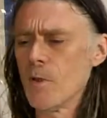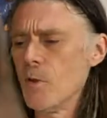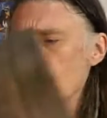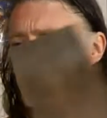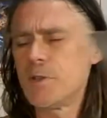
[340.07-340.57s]

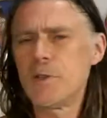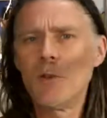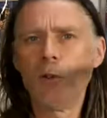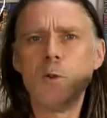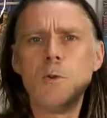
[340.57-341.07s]
up
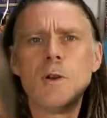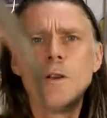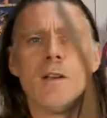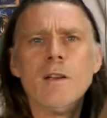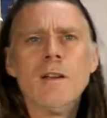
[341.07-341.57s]
to
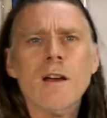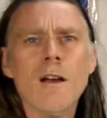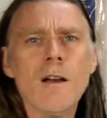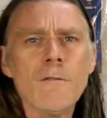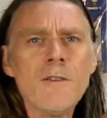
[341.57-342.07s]

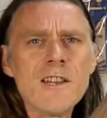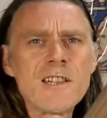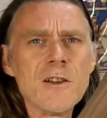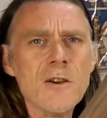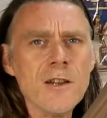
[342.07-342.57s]
a finished
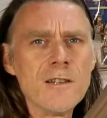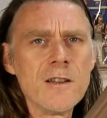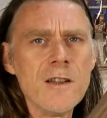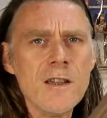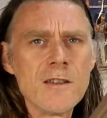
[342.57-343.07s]
side.
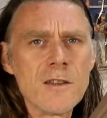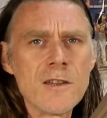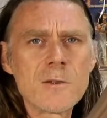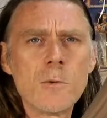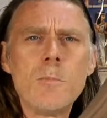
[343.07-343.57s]
So
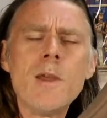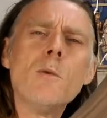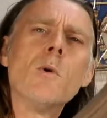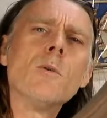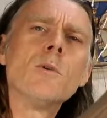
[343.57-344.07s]
this would be
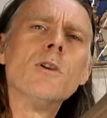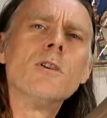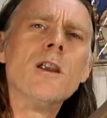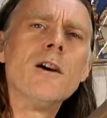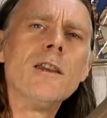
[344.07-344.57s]
what it would look
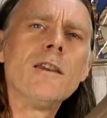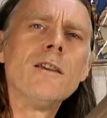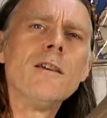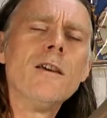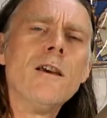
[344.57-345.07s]
like
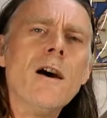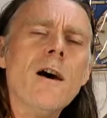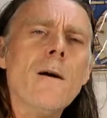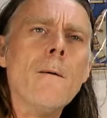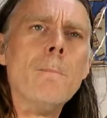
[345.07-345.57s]

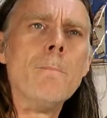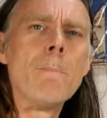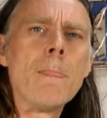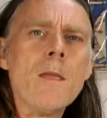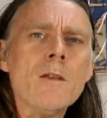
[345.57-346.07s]

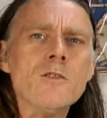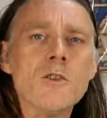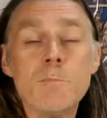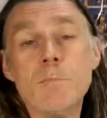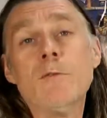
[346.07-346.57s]

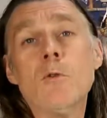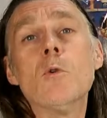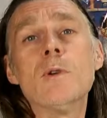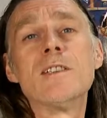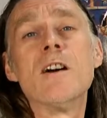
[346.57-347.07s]
just before
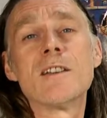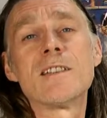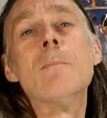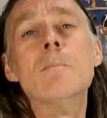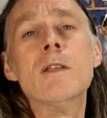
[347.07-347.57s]
we start
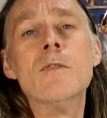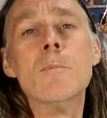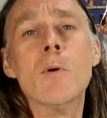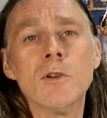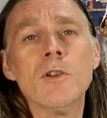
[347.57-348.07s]
assembling the
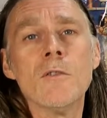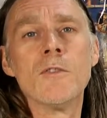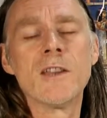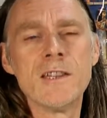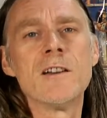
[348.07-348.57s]
body of
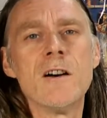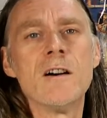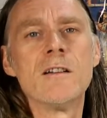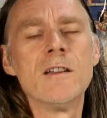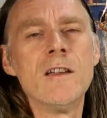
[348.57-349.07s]
the guitar.
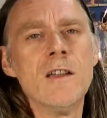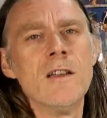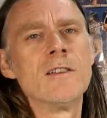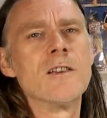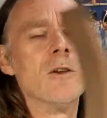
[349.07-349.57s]

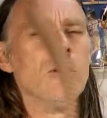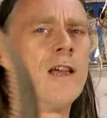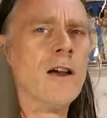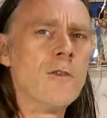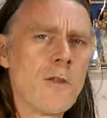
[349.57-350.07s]
So
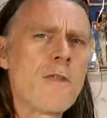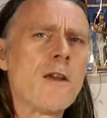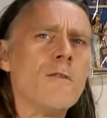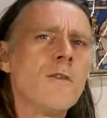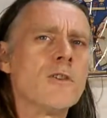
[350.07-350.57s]
yeah, another thing
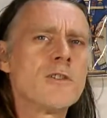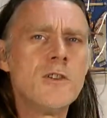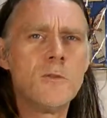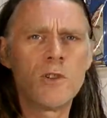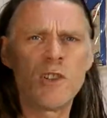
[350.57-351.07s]
I forgot to
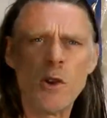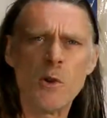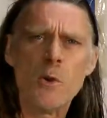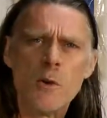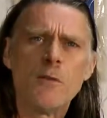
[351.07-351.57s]
do was show
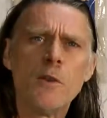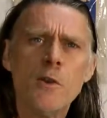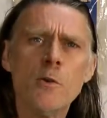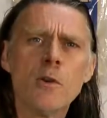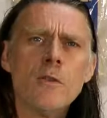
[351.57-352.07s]
you a
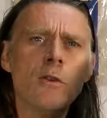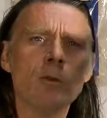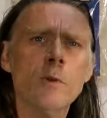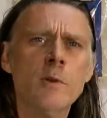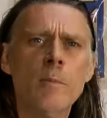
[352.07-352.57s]
few that
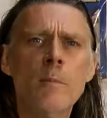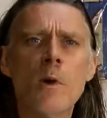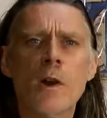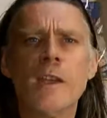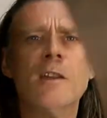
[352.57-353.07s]
we've been
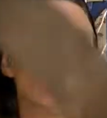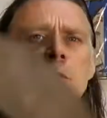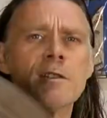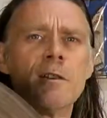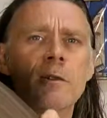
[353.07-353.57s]
working on.
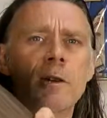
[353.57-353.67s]
So